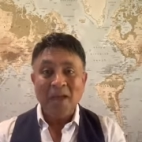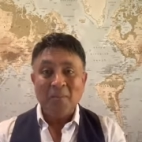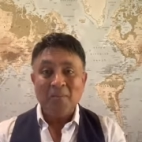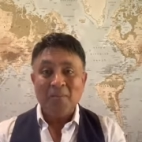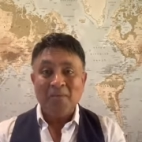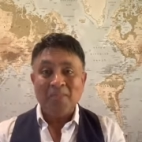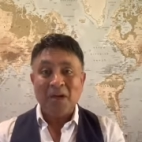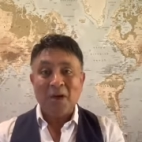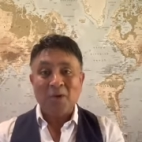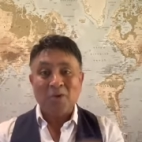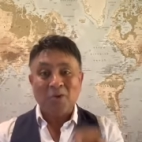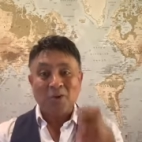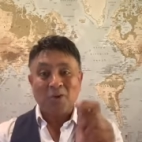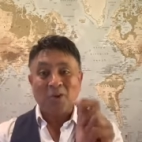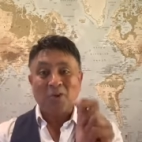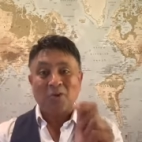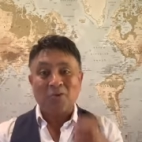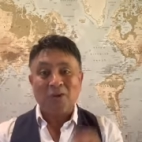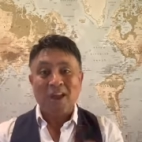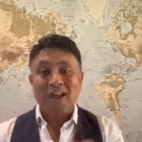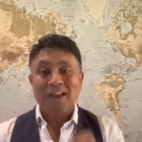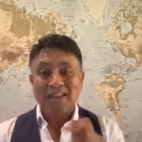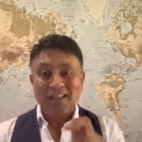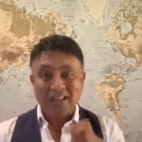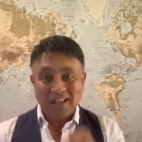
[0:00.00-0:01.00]
But that was a
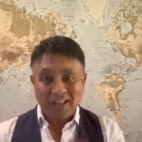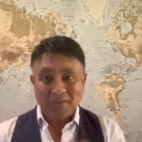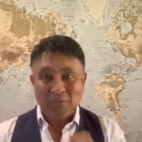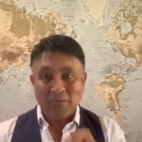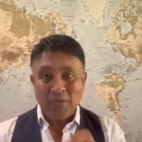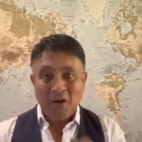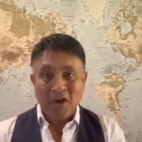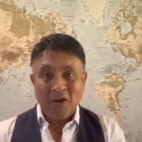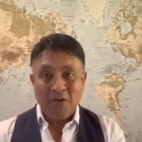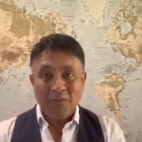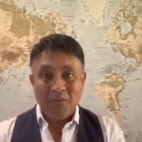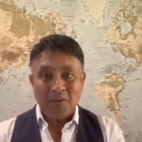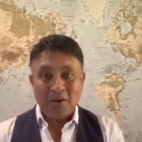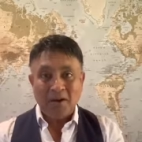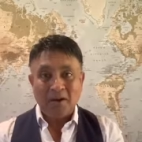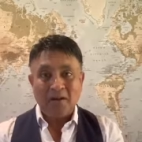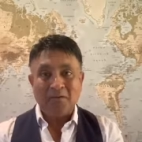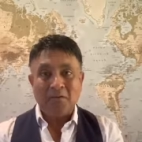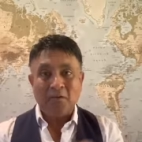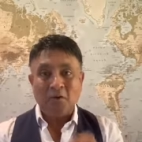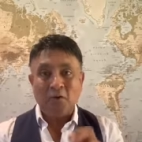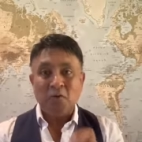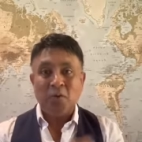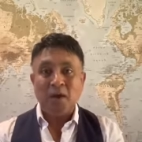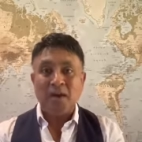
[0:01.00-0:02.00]
great experiment
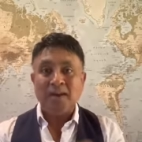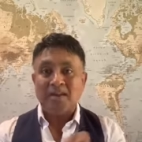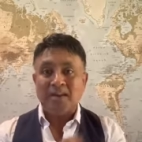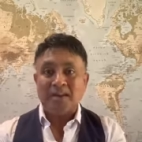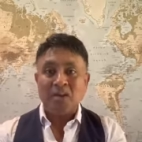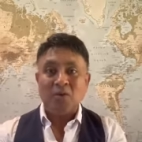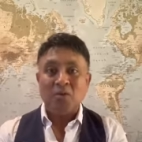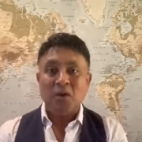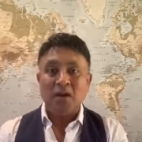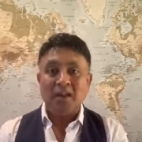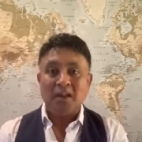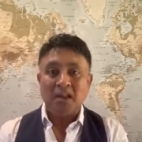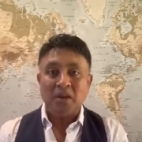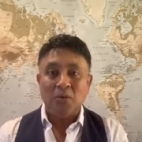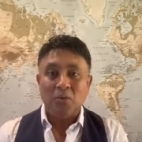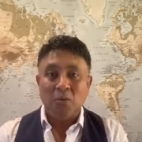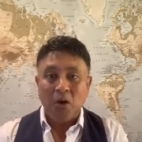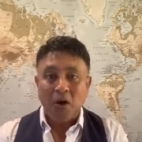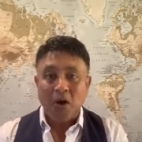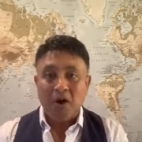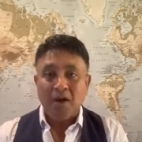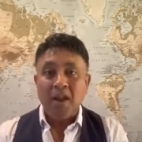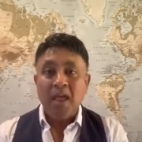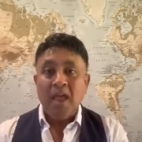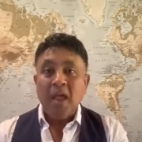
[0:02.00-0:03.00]
for
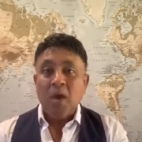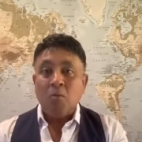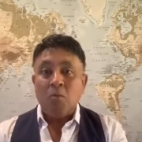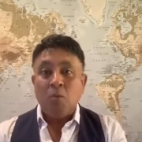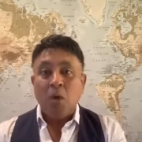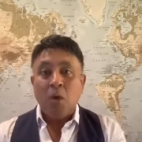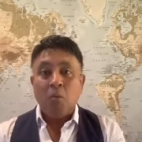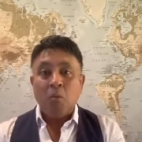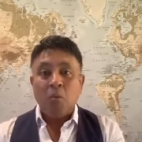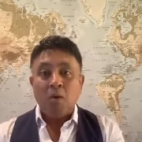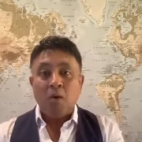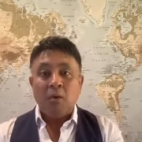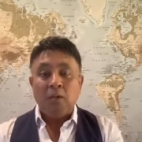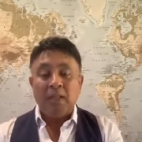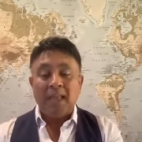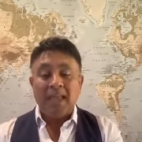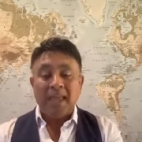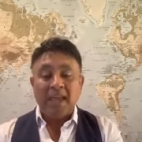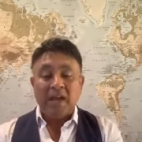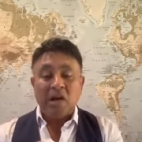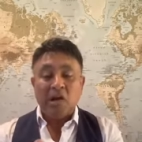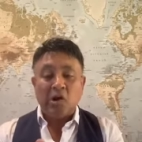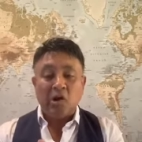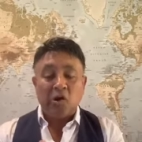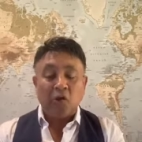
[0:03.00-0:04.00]
2021 when we will
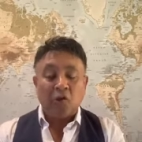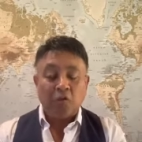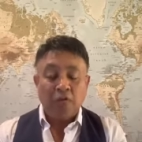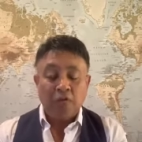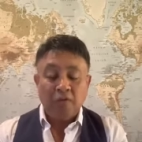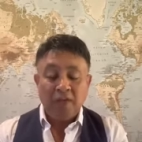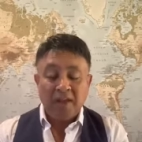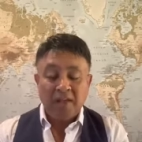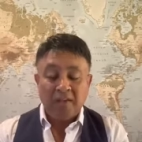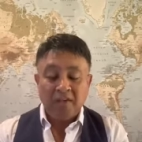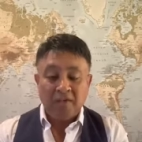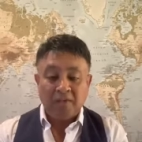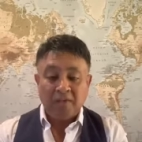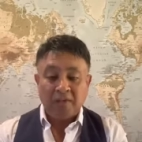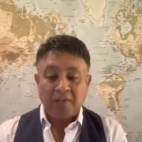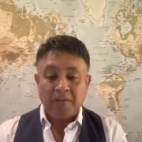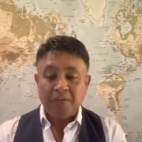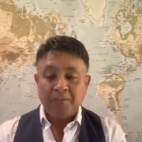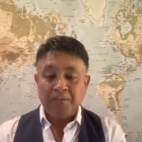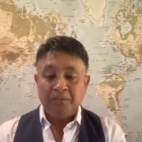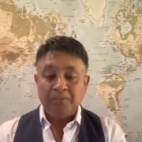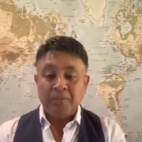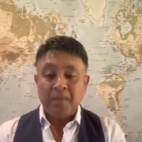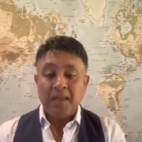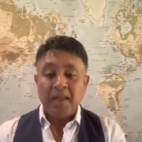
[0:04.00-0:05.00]
increase
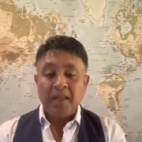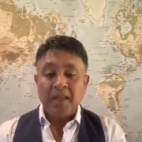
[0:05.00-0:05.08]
